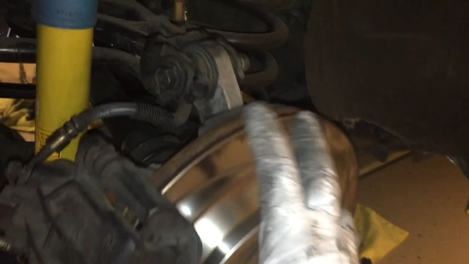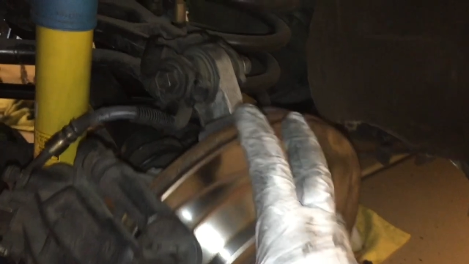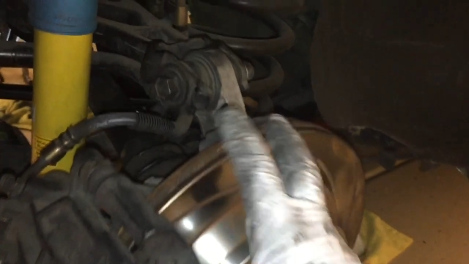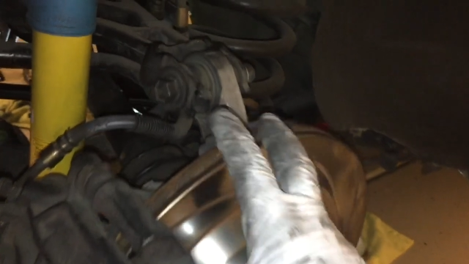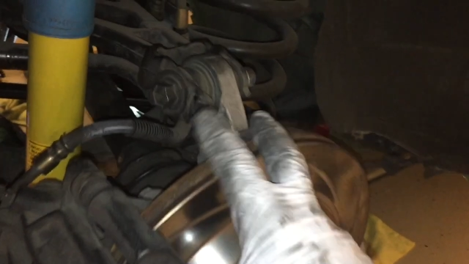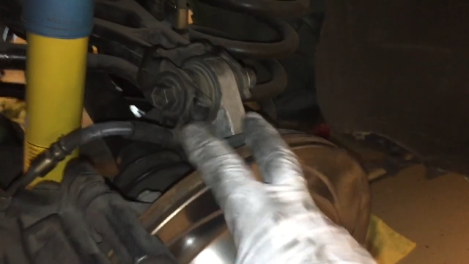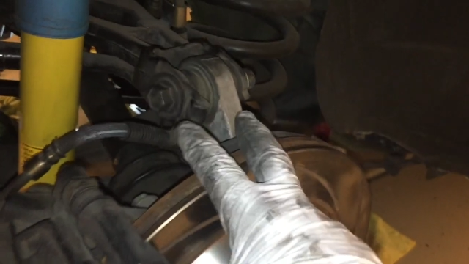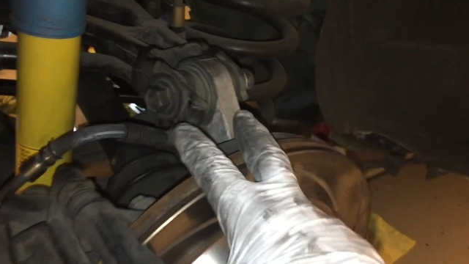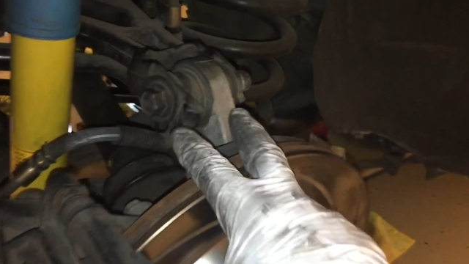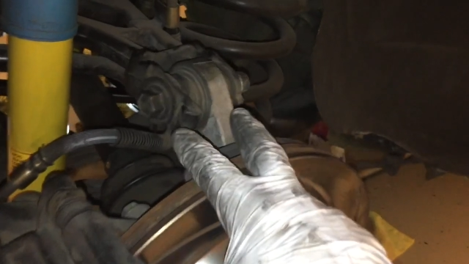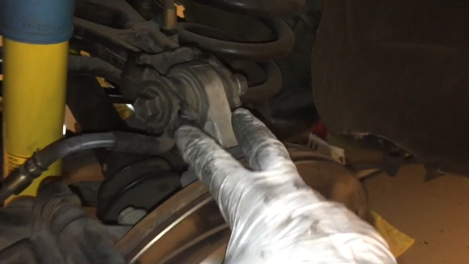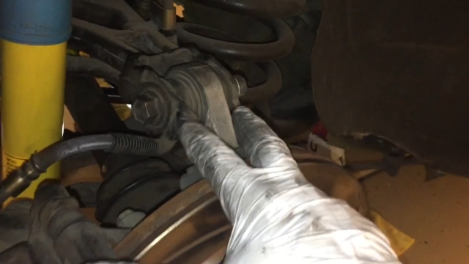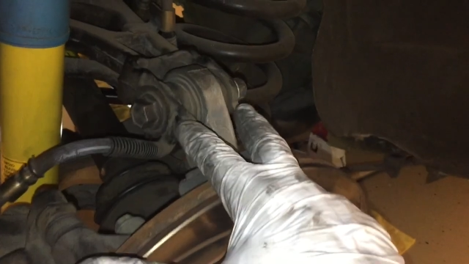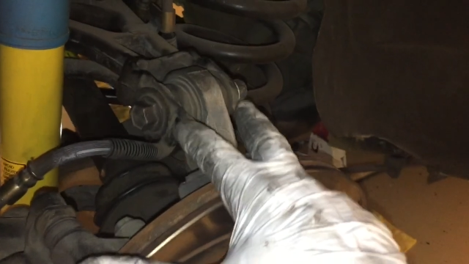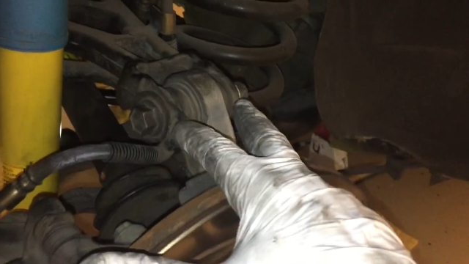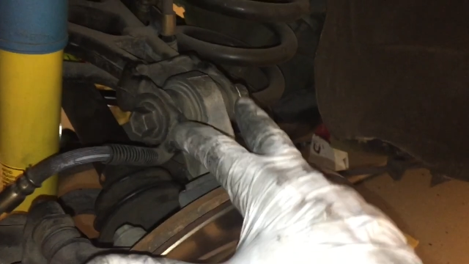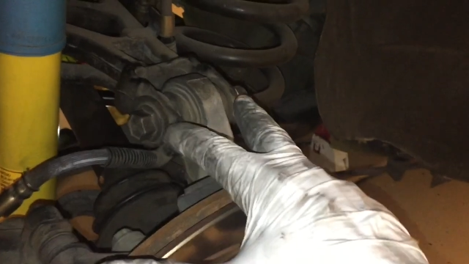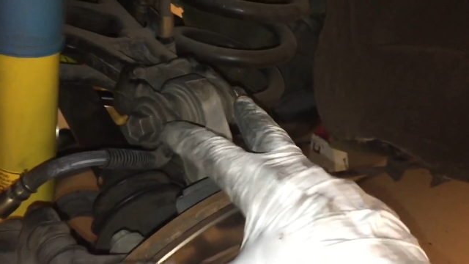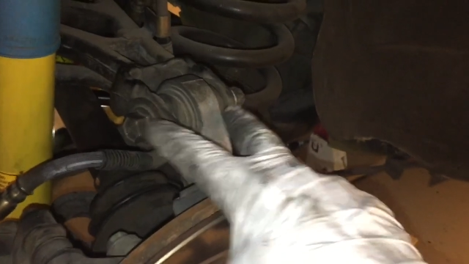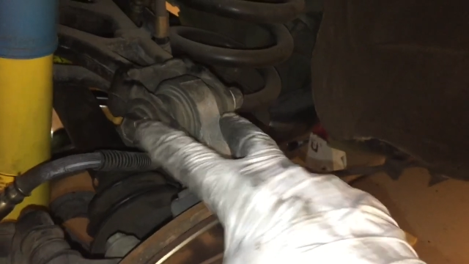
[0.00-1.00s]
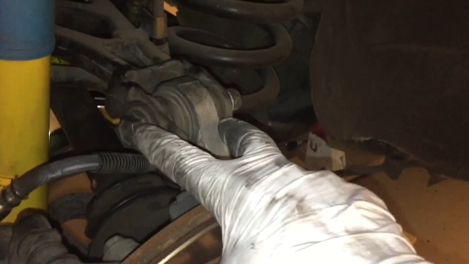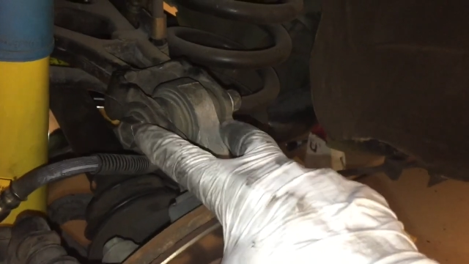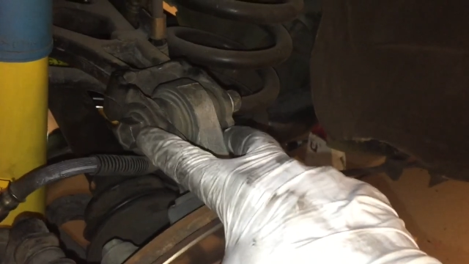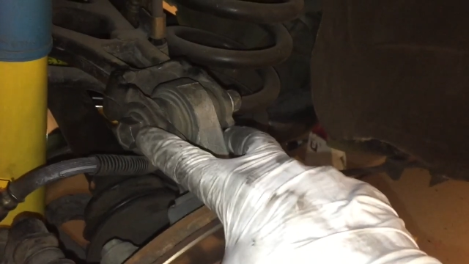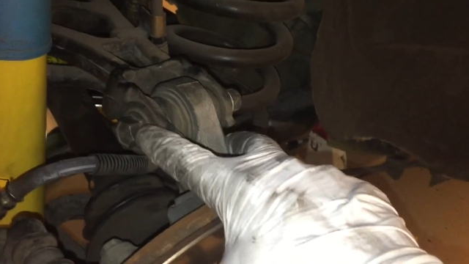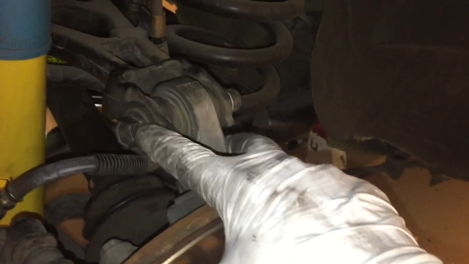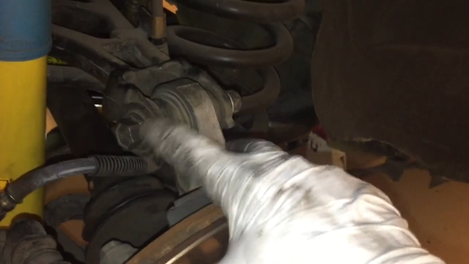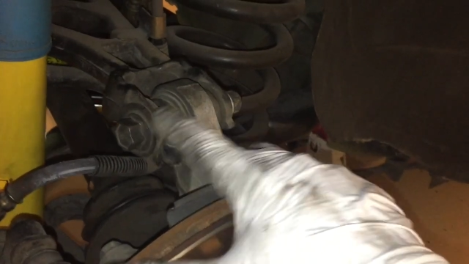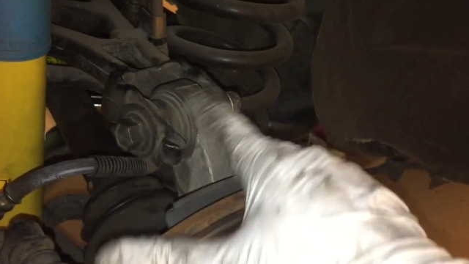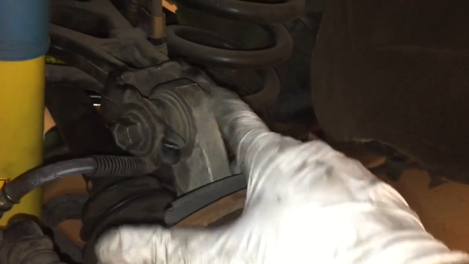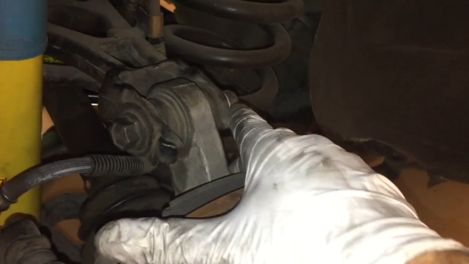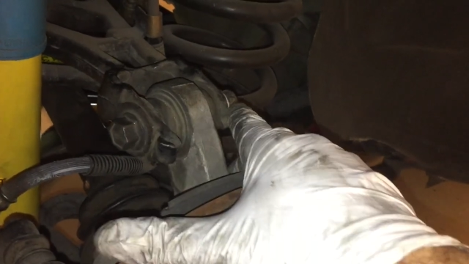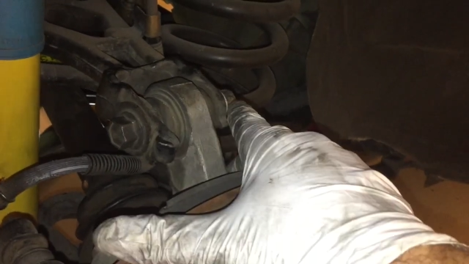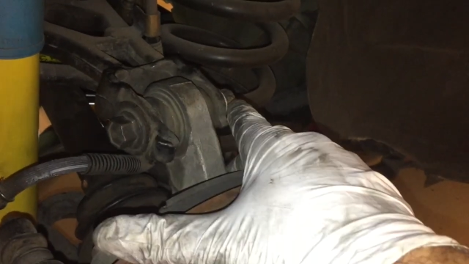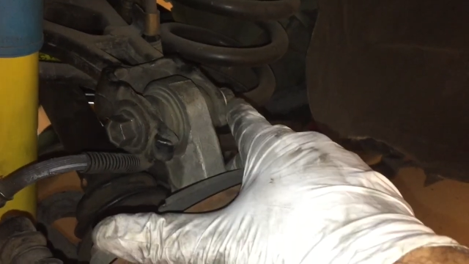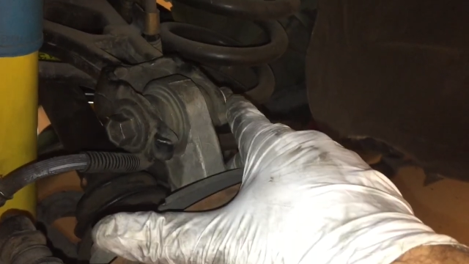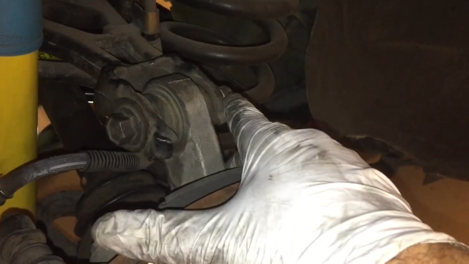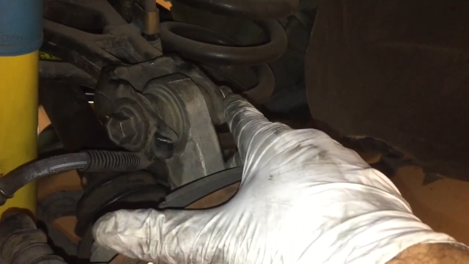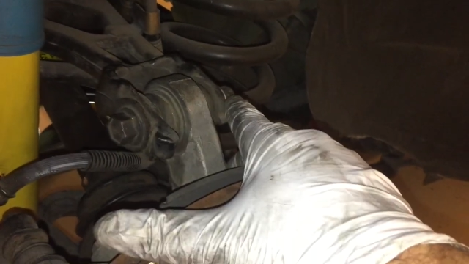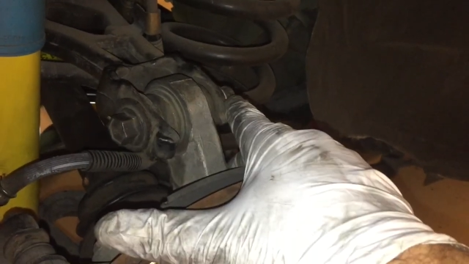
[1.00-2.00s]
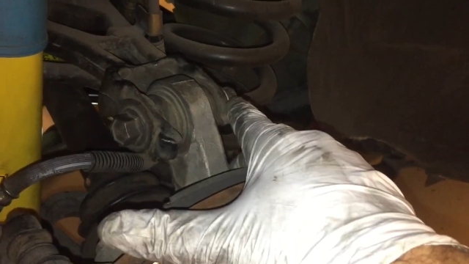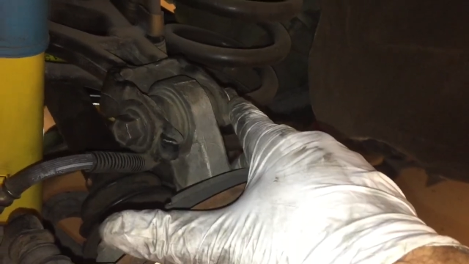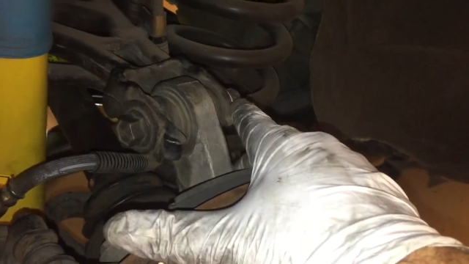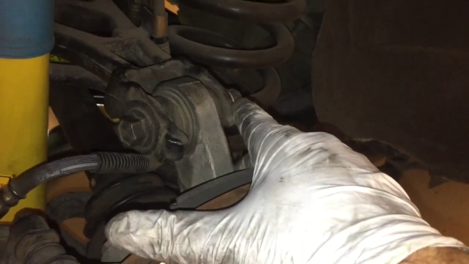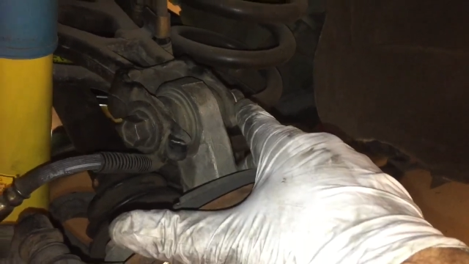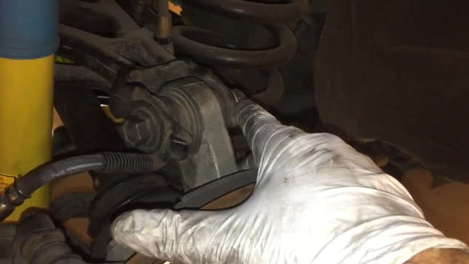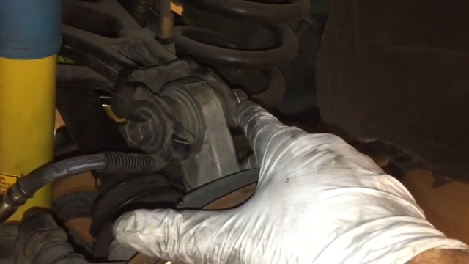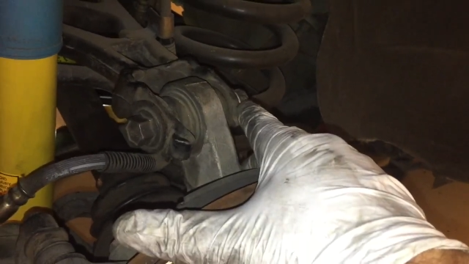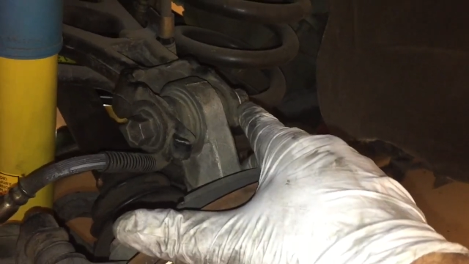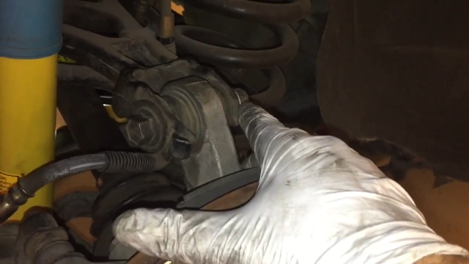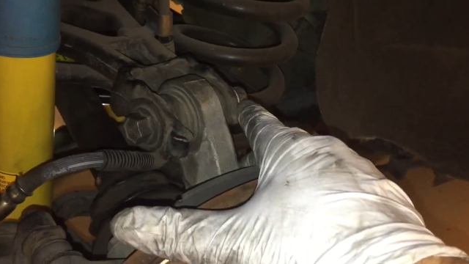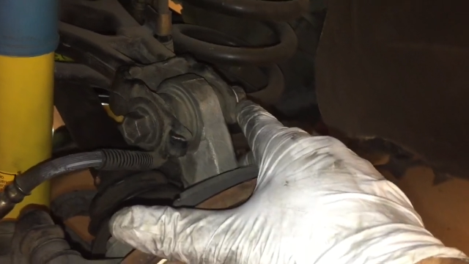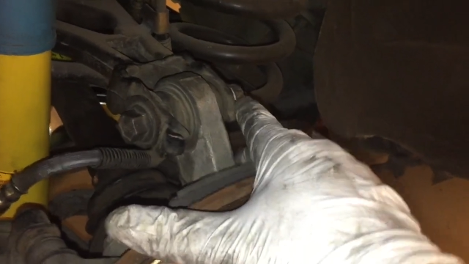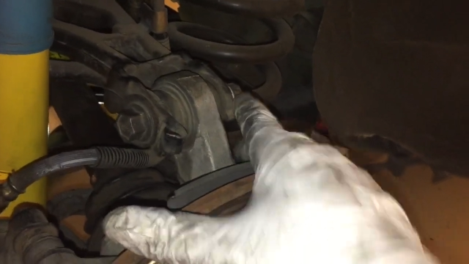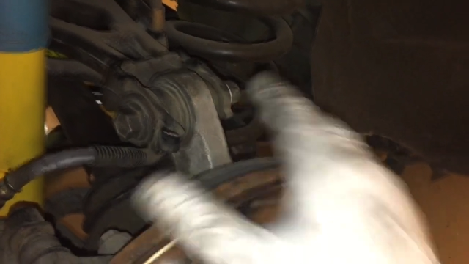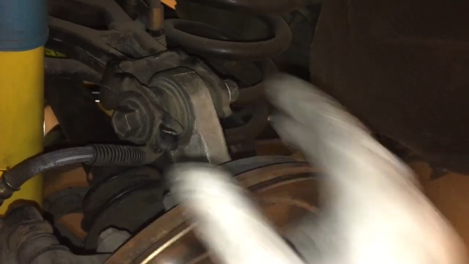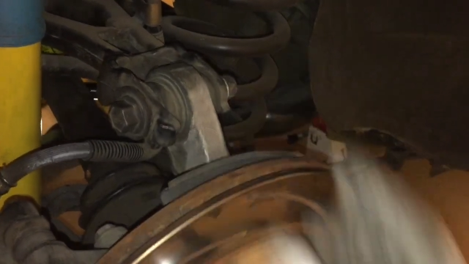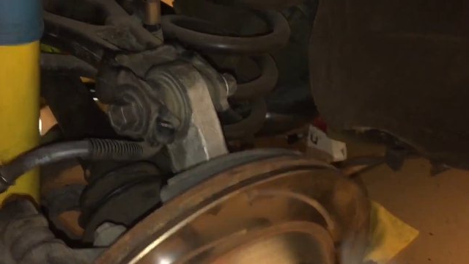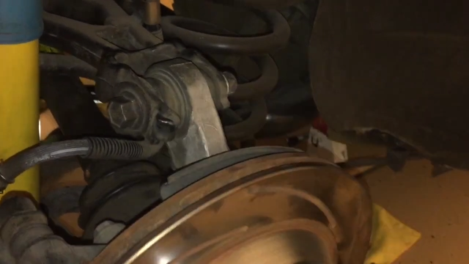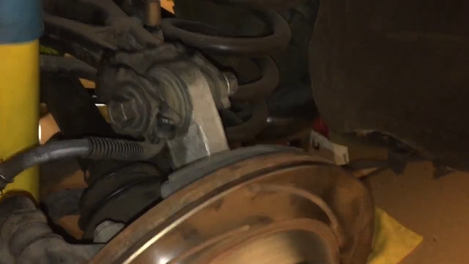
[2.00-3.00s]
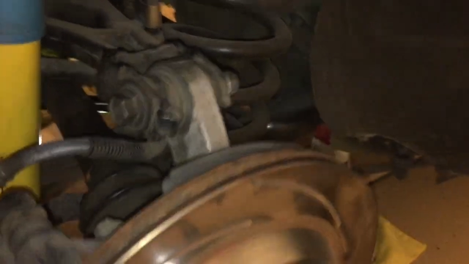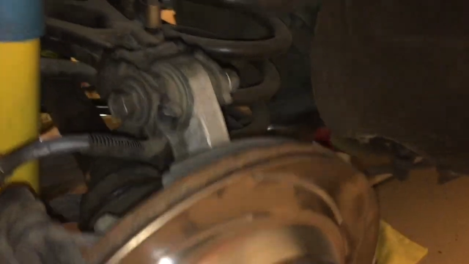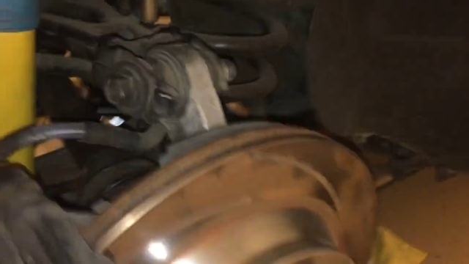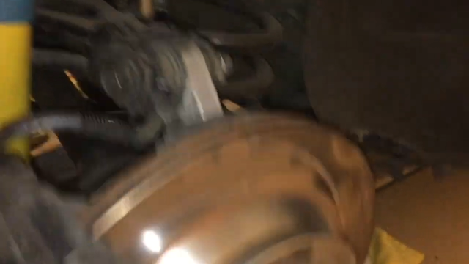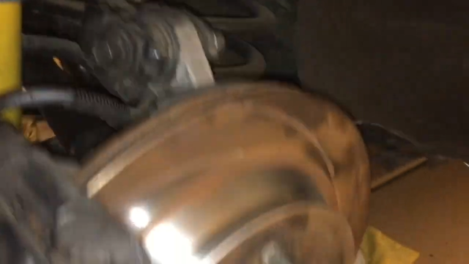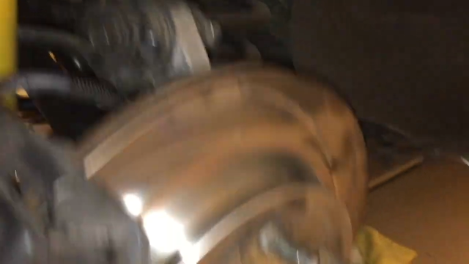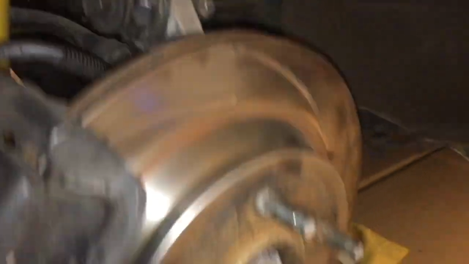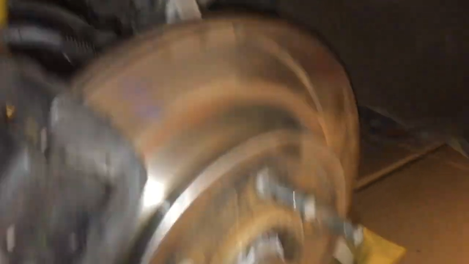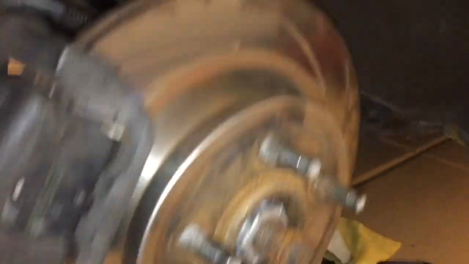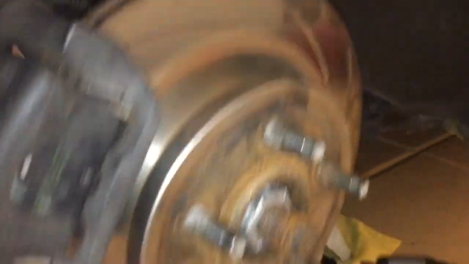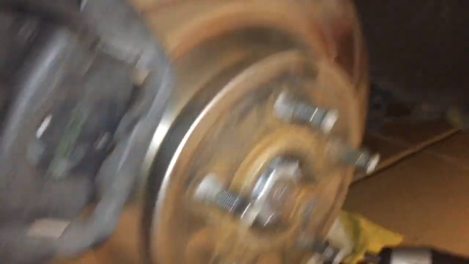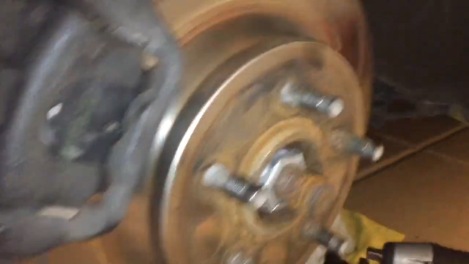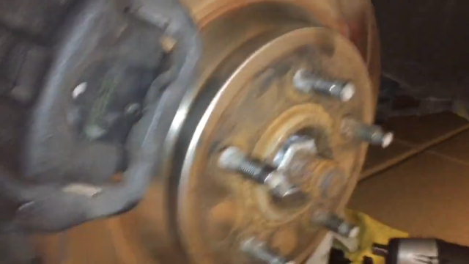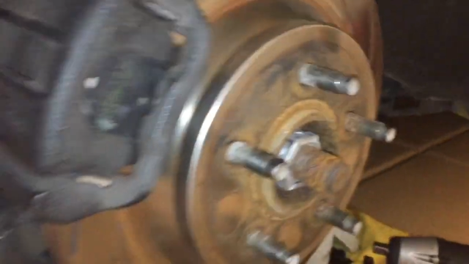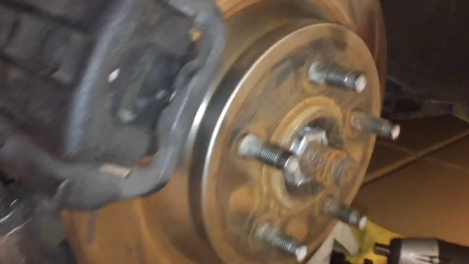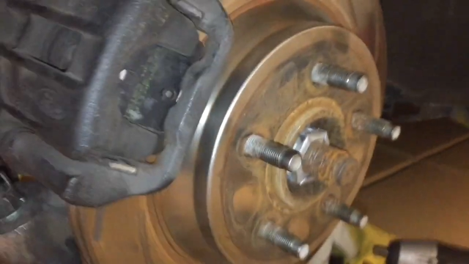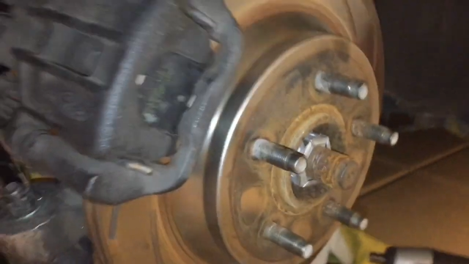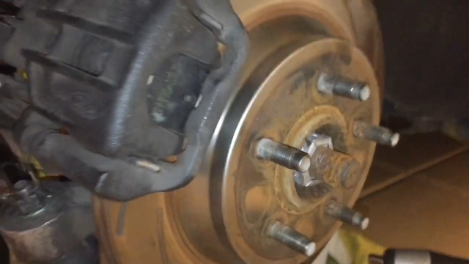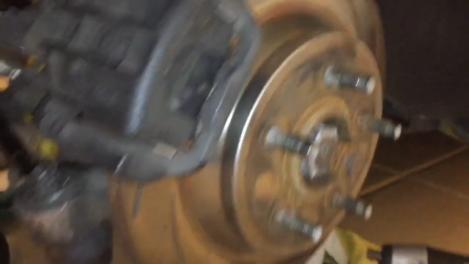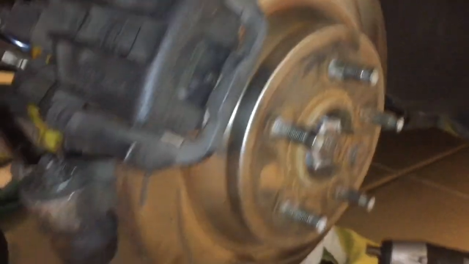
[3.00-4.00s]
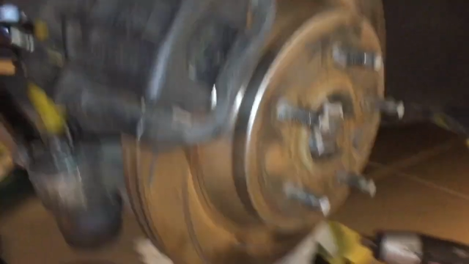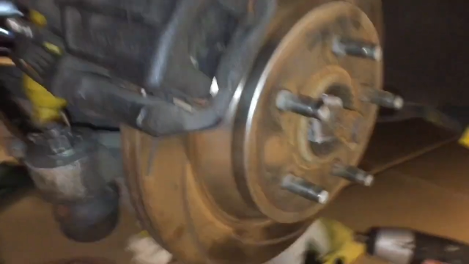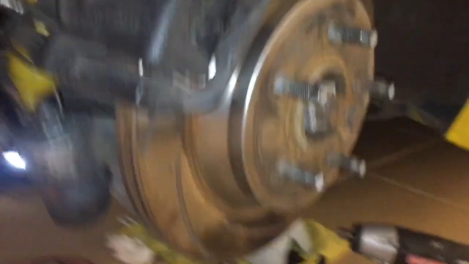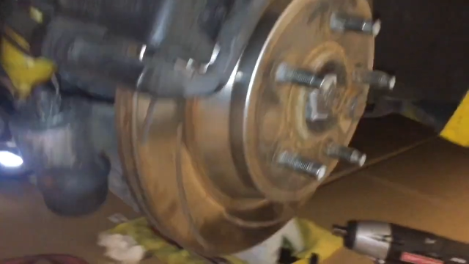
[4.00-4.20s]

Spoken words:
No face is visible, so there are no lips to read.